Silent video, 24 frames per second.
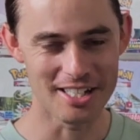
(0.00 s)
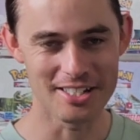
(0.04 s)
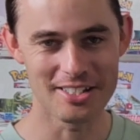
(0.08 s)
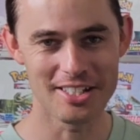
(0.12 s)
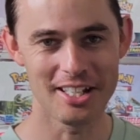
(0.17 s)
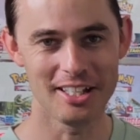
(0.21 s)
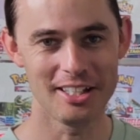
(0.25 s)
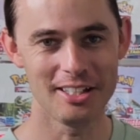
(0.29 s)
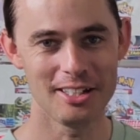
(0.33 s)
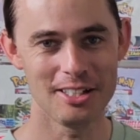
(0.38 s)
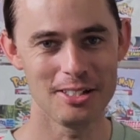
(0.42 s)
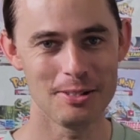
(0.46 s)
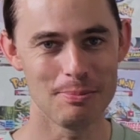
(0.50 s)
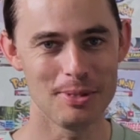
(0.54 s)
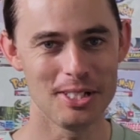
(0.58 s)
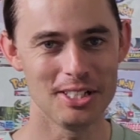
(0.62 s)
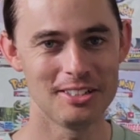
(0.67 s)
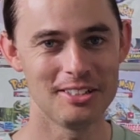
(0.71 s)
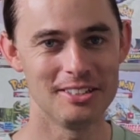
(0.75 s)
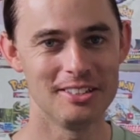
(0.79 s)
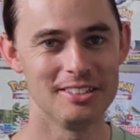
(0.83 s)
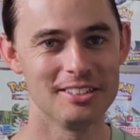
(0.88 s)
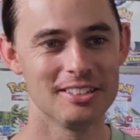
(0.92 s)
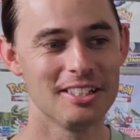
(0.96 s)
Telling his
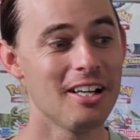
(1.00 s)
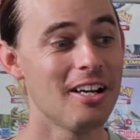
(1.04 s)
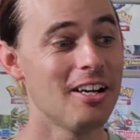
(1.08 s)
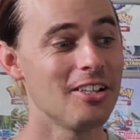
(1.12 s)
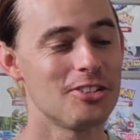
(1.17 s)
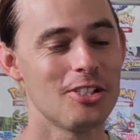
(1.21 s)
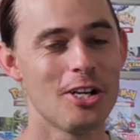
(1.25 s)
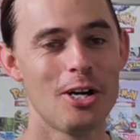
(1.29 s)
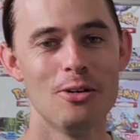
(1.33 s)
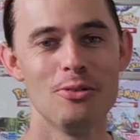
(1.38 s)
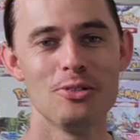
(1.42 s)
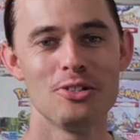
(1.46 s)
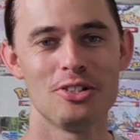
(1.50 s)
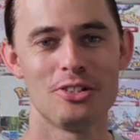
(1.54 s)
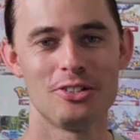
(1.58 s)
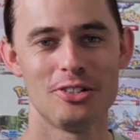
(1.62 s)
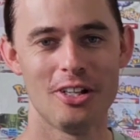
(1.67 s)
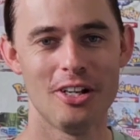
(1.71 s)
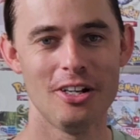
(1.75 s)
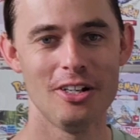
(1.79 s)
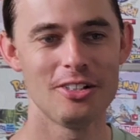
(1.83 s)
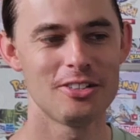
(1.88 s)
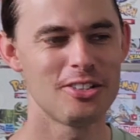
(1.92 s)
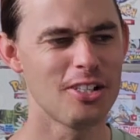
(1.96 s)
missus, I told you
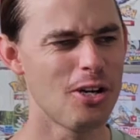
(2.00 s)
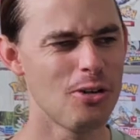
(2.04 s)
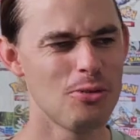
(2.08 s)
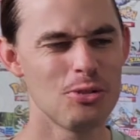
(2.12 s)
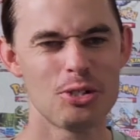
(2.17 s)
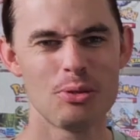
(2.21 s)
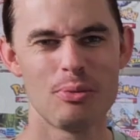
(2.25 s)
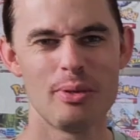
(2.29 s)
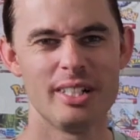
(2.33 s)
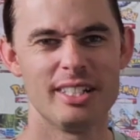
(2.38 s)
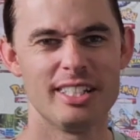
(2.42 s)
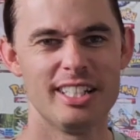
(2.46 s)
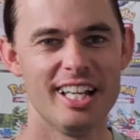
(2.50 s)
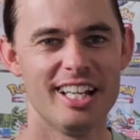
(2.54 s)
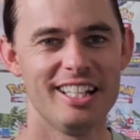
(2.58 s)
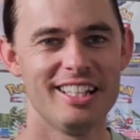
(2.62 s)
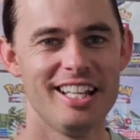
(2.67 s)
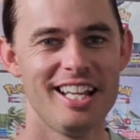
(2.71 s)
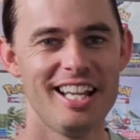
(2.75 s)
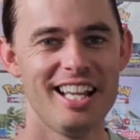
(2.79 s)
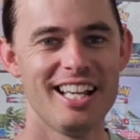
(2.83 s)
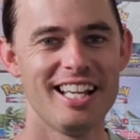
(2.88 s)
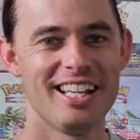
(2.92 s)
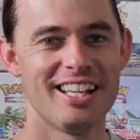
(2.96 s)
so. I told you we'd get
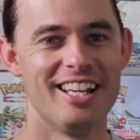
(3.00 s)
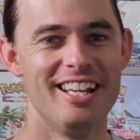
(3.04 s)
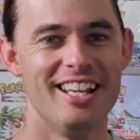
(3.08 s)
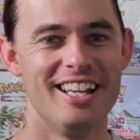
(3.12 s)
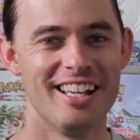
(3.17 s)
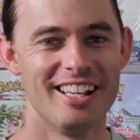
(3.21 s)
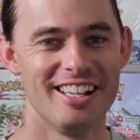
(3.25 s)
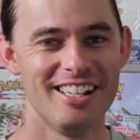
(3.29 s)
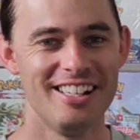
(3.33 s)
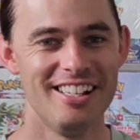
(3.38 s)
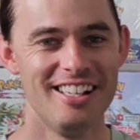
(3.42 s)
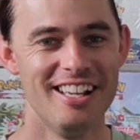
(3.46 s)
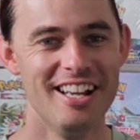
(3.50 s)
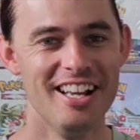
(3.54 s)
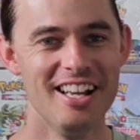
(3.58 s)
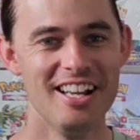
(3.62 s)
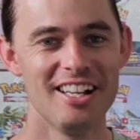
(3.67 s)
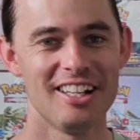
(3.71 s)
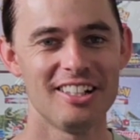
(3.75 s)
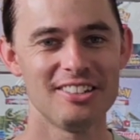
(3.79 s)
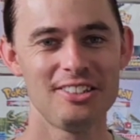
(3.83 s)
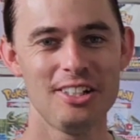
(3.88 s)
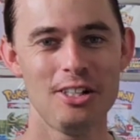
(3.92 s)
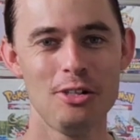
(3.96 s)
there.
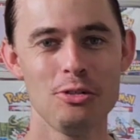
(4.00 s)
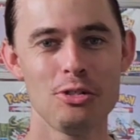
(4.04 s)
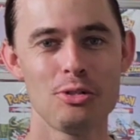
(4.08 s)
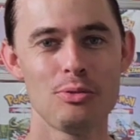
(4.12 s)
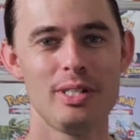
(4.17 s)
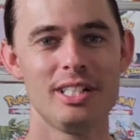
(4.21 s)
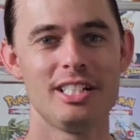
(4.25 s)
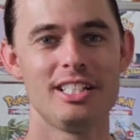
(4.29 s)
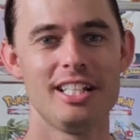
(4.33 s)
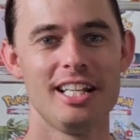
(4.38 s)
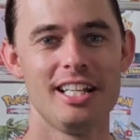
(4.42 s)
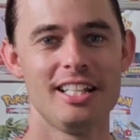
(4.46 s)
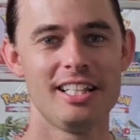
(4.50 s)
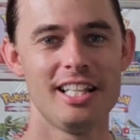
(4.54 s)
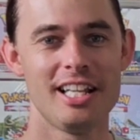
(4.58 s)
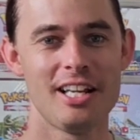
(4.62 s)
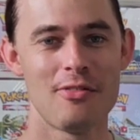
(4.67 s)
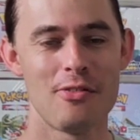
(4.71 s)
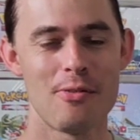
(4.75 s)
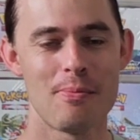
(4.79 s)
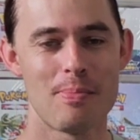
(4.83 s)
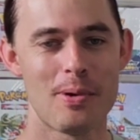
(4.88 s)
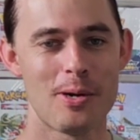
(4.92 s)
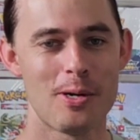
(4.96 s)
I told you we'd get there
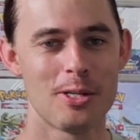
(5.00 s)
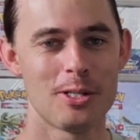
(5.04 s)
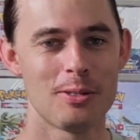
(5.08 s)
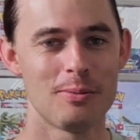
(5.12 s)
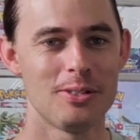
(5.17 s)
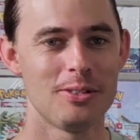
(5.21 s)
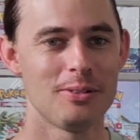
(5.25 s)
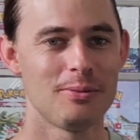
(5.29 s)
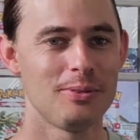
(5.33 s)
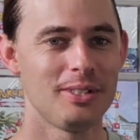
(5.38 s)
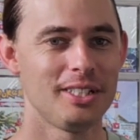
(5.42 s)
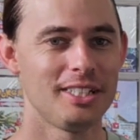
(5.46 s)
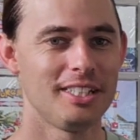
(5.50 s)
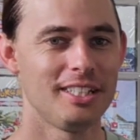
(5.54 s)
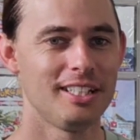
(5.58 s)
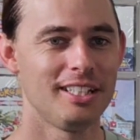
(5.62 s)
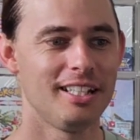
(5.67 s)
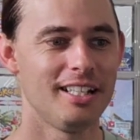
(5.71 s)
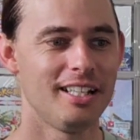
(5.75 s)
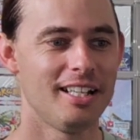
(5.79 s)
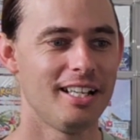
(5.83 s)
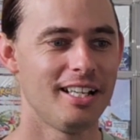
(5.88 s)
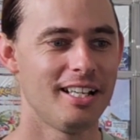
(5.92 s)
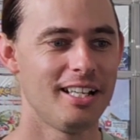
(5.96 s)
with Pokemon. We
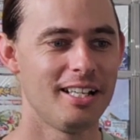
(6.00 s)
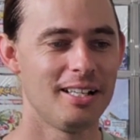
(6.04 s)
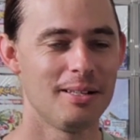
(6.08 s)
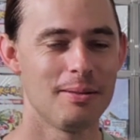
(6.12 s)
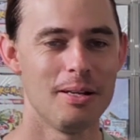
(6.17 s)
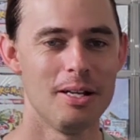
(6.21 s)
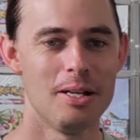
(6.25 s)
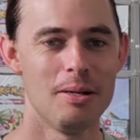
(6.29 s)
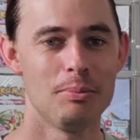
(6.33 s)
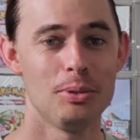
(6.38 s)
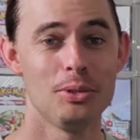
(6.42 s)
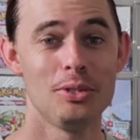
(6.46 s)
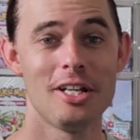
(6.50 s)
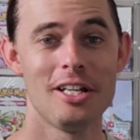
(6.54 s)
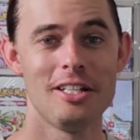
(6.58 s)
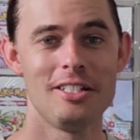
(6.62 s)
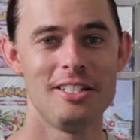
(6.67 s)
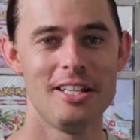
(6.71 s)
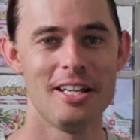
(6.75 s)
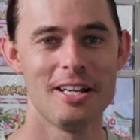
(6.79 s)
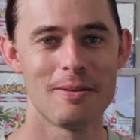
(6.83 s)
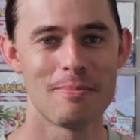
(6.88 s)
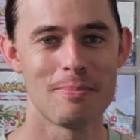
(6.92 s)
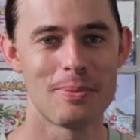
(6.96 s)
can put that
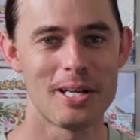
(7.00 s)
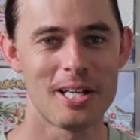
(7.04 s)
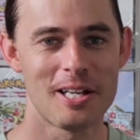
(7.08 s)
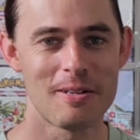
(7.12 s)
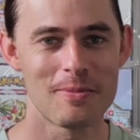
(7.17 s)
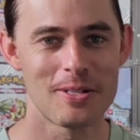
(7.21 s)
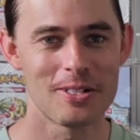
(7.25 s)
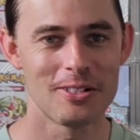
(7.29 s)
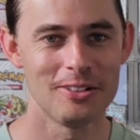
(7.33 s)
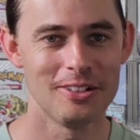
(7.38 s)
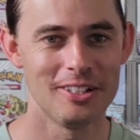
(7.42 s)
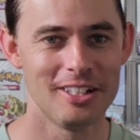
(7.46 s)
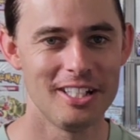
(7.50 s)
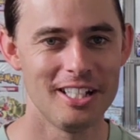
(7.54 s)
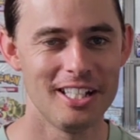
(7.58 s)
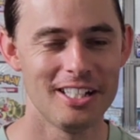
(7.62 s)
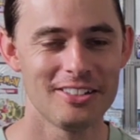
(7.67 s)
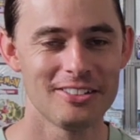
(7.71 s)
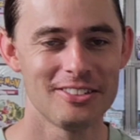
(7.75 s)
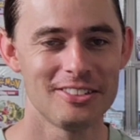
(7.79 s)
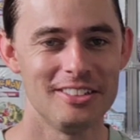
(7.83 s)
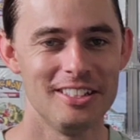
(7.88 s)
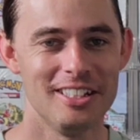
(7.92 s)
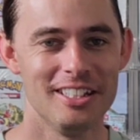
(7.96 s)
down payment on the
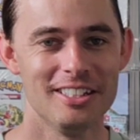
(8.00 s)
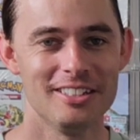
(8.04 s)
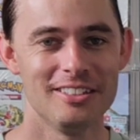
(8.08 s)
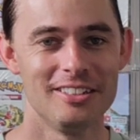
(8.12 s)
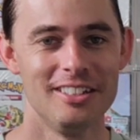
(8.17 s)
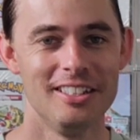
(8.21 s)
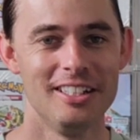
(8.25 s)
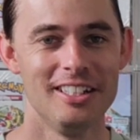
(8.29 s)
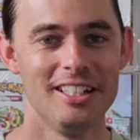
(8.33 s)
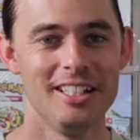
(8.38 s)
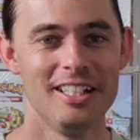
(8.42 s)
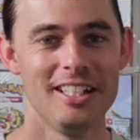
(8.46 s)
house now.